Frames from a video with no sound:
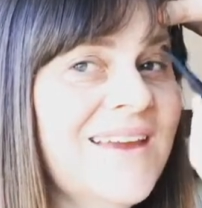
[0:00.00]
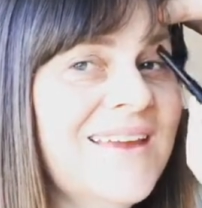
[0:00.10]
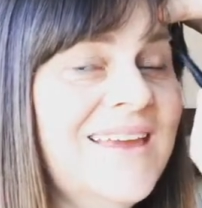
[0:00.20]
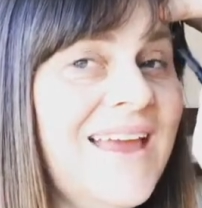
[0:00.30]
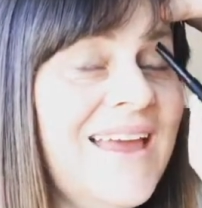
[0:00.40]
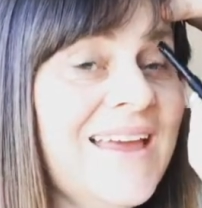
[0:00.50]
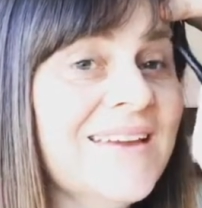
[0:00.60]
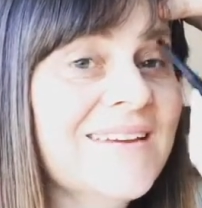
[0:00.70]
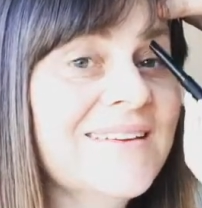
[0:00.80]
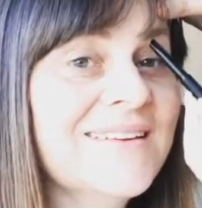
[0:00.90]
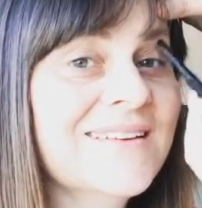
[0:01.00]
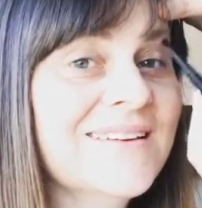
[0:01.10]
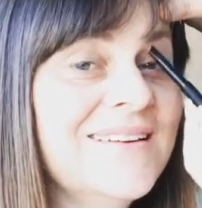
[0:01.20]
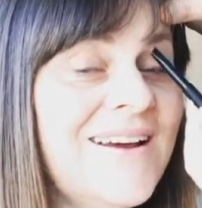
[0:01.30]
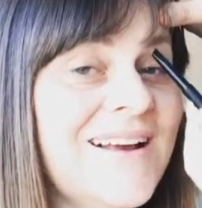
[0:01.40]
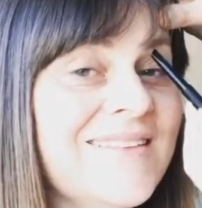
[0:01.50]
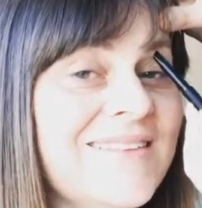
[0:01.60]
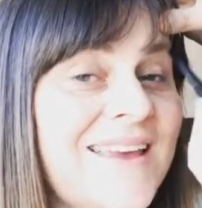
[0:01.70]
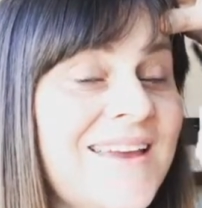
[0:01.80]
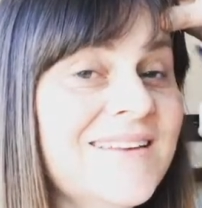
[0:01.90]
yeah, like I
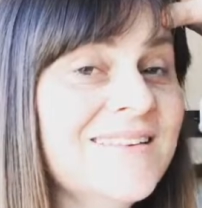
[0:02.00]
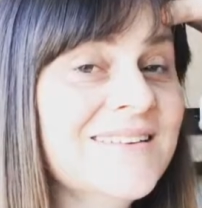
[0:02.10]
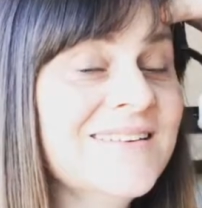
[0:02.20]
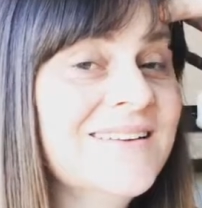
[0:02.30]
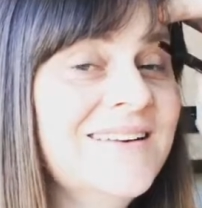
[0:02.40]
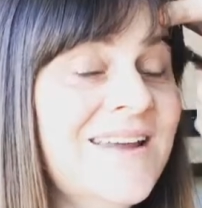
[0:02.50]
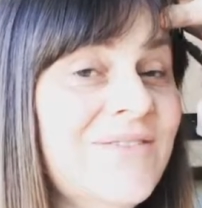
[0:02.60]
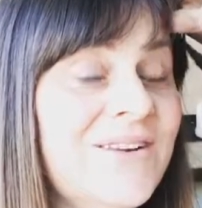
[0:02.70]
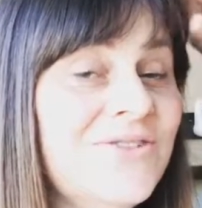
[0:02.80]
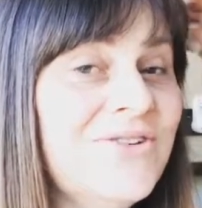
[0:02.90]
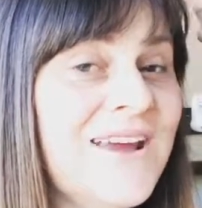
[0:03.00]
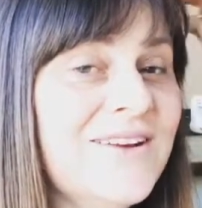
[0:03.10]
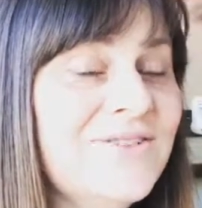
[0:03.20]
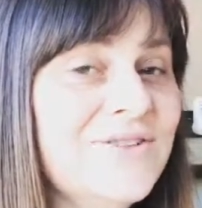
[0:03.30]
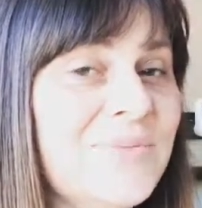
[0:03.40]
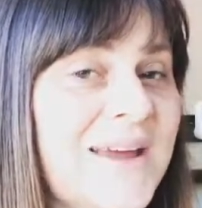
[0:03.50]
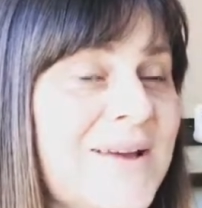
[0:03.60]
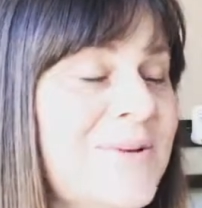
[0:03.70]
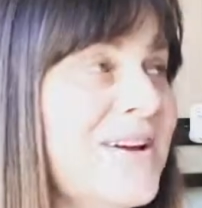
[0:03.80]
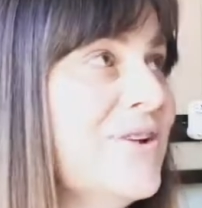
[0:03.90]
said, never knew how to do
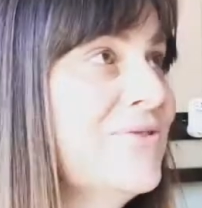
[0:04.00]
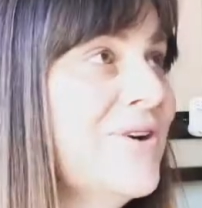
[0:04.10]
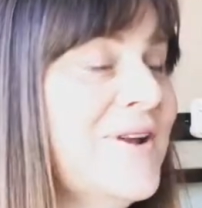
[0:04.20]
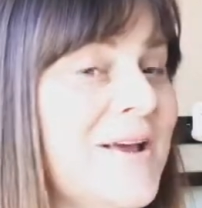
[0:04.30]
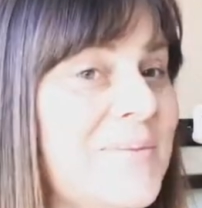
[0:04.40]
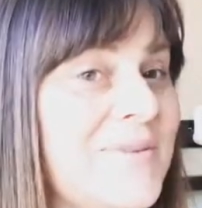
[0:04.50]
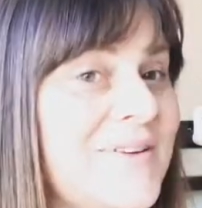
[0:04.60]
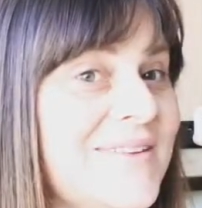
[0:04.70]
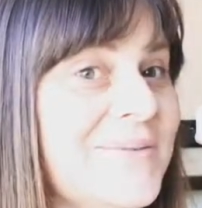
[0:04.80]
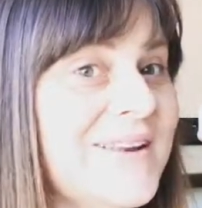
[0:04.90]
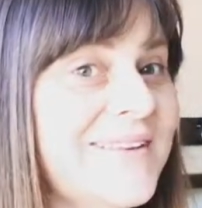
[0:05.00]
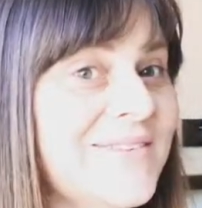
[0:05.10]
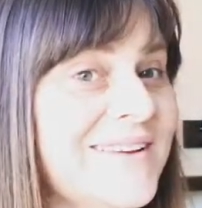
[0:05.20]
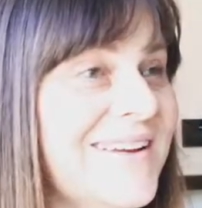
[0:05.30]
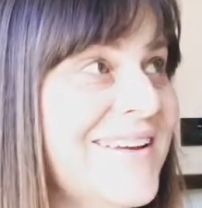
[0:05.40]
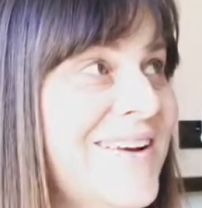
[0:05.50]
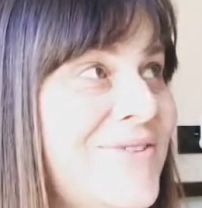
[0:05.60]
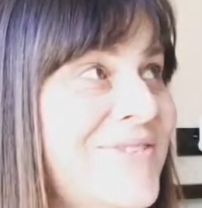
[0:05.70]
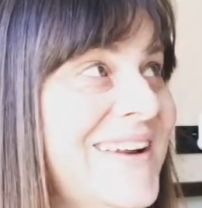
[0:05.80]
makeup like a grown-up, so I just went, you know, hell for